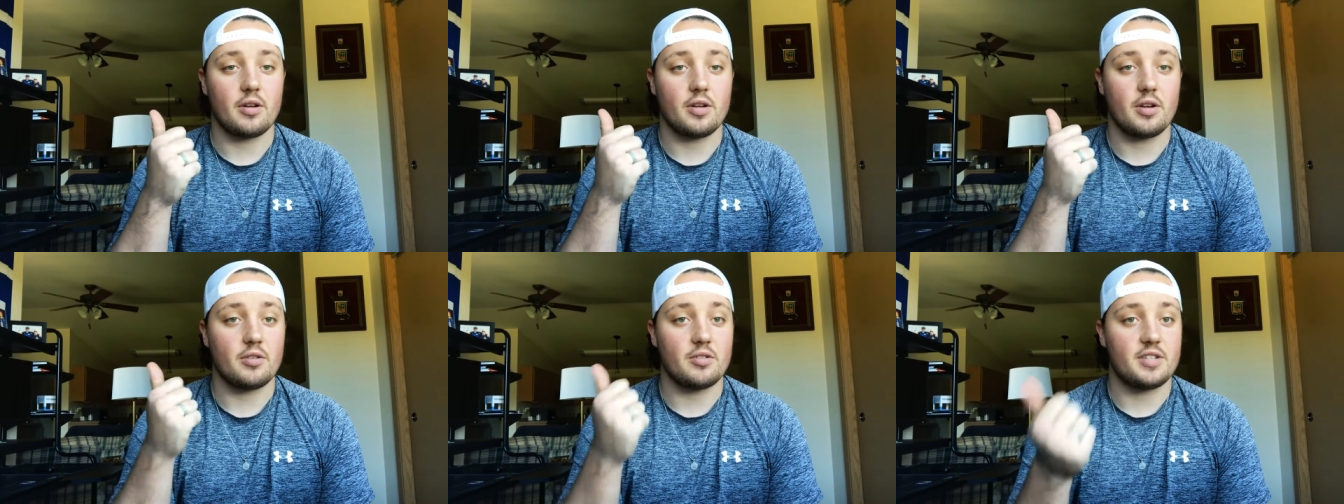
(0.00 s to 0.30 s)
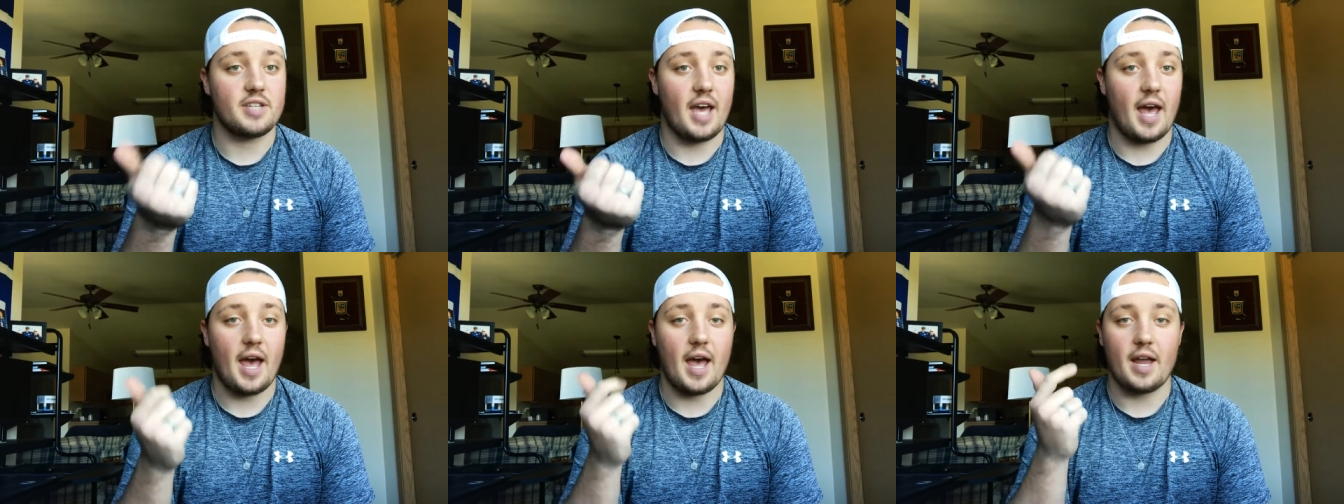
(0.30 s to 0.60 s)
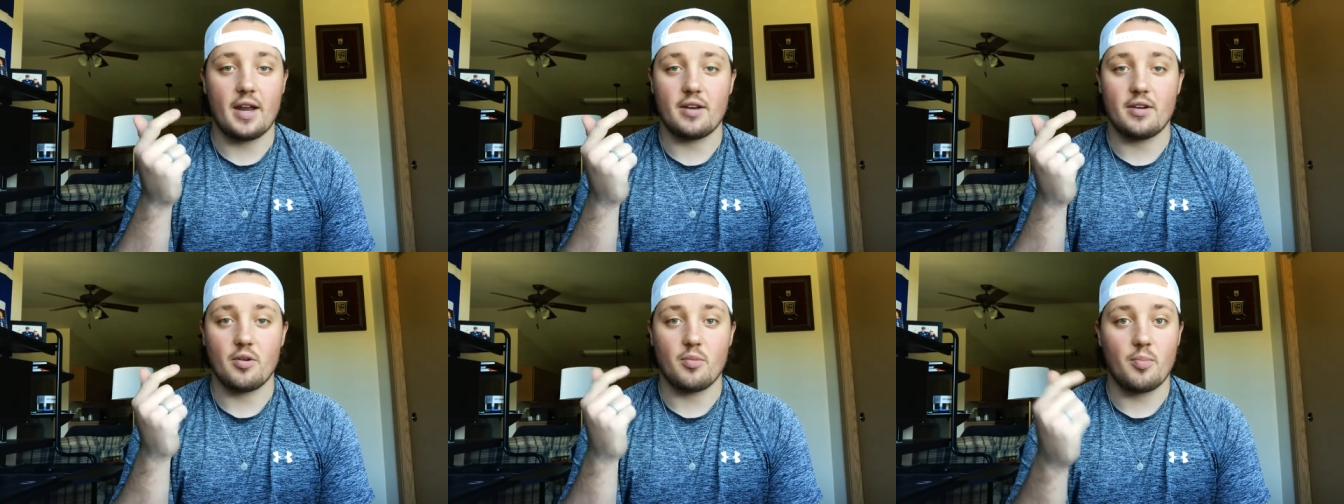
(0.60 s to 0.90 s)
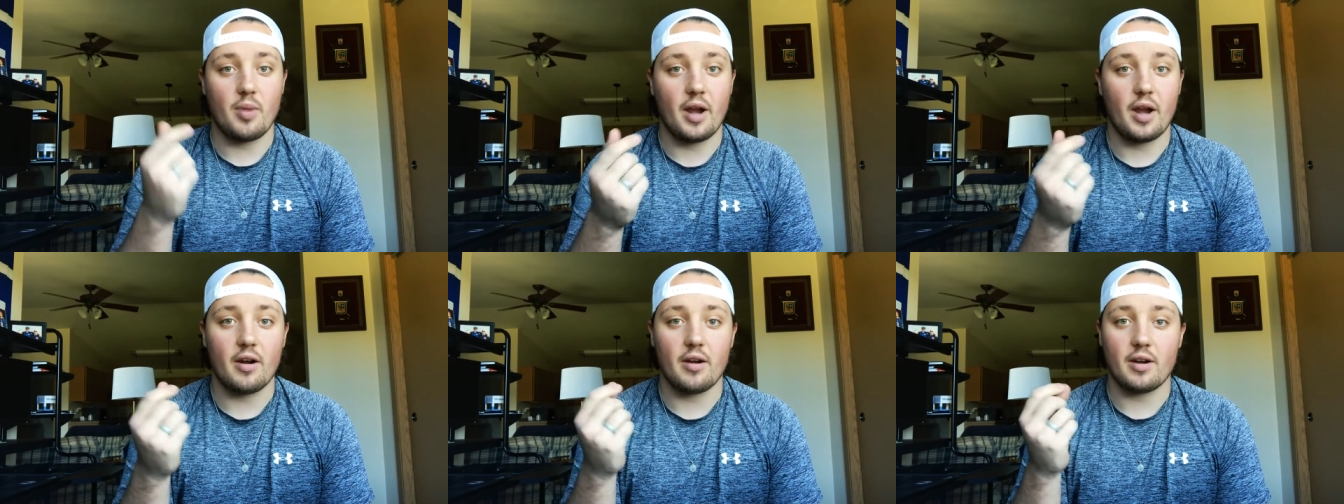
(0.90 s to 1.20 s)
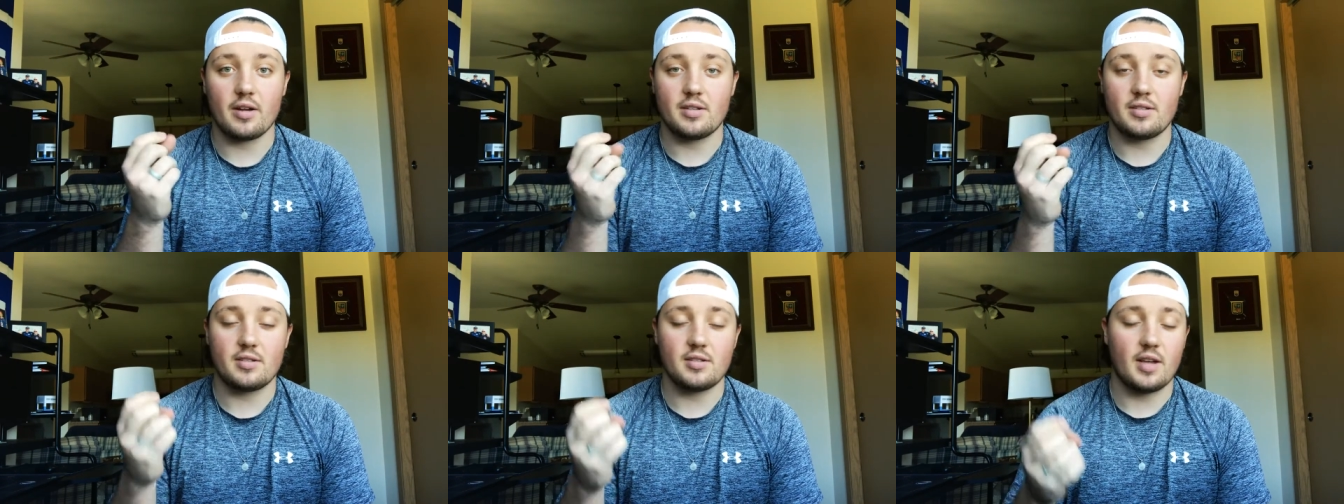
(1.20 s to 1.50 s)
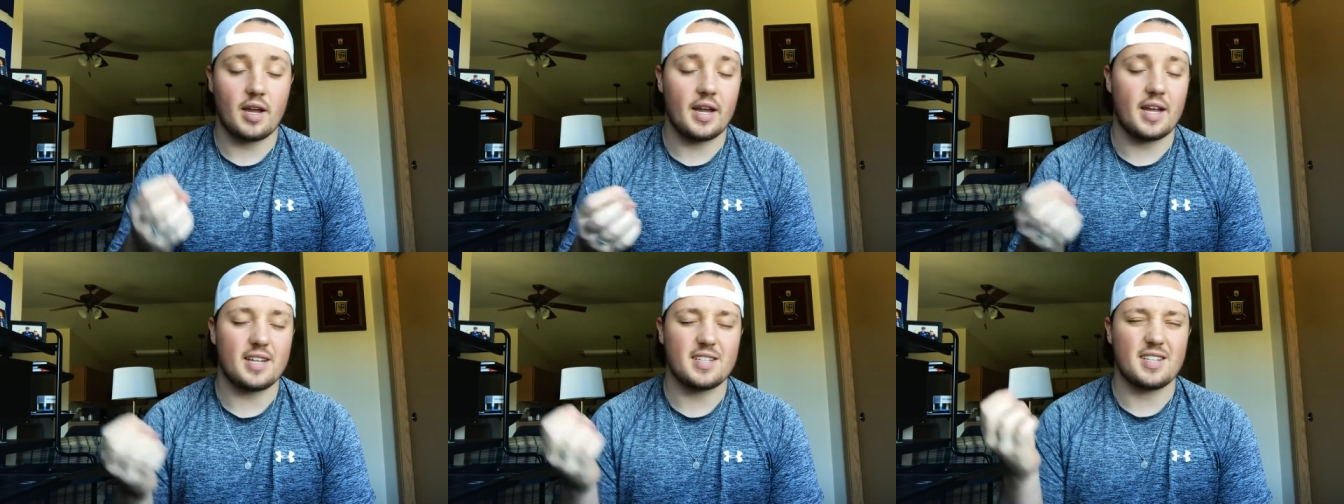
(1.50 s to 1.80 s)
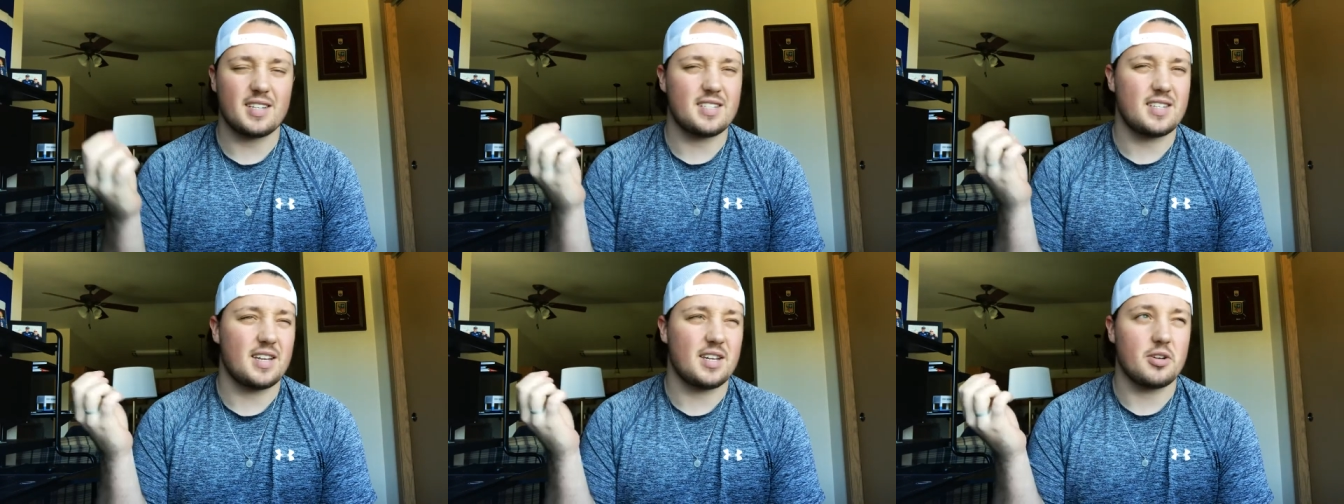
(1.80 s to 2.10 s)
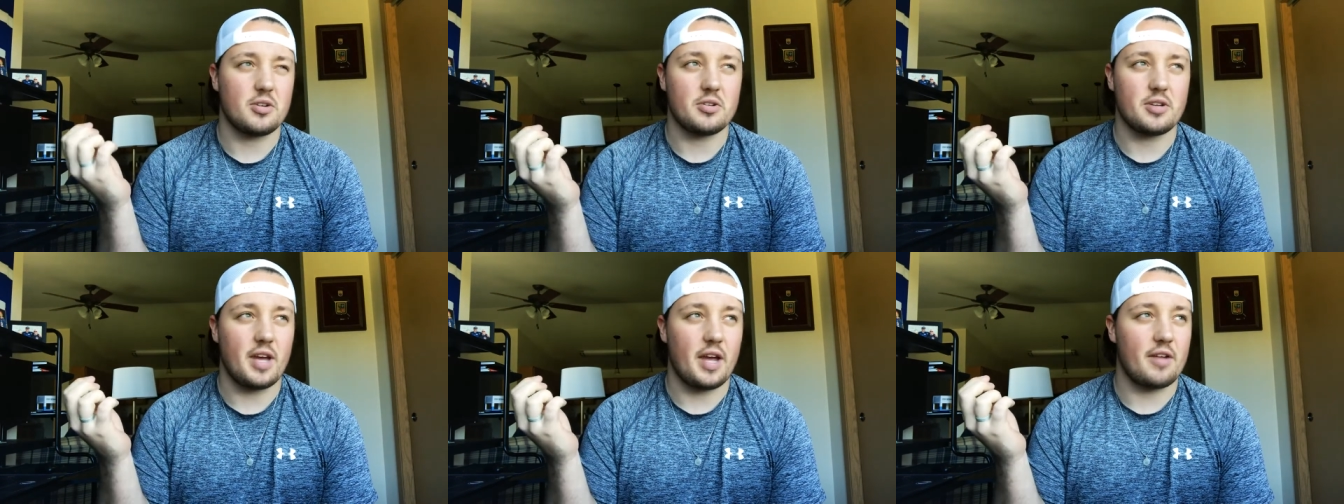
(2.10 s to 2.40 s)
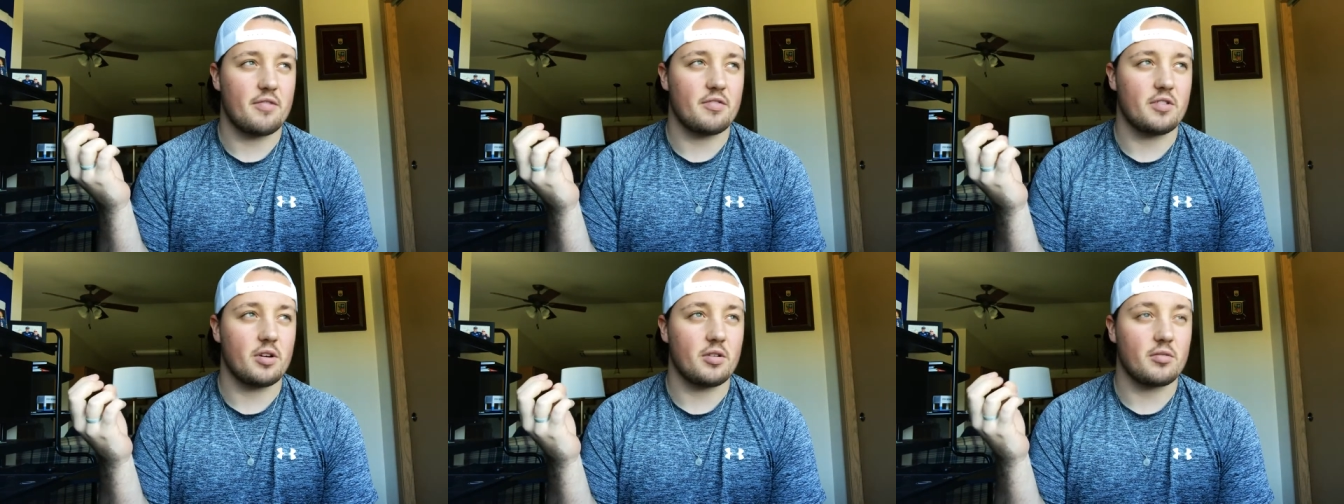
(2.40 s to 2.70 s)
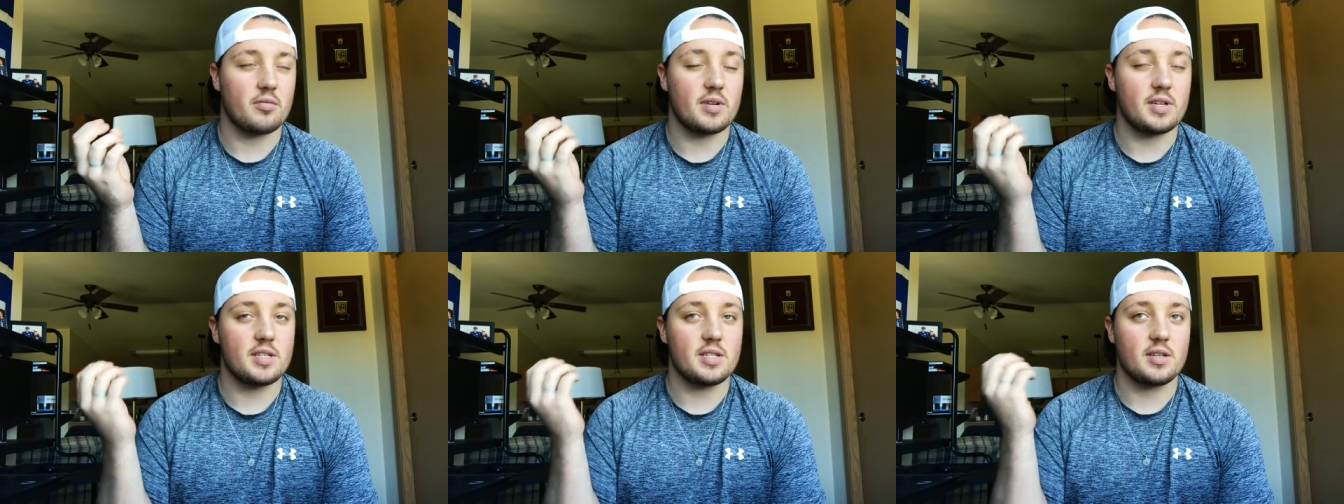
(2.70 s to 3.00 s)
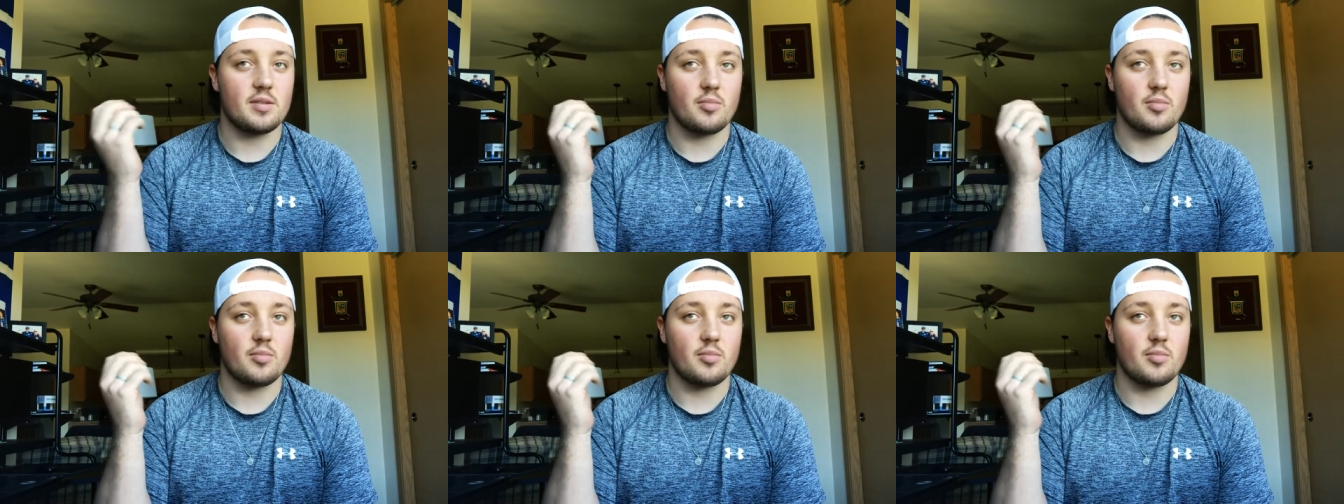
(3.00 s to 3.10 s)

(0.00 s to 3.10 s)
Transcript: your dad, your parents, I guess I said your dad for no reason,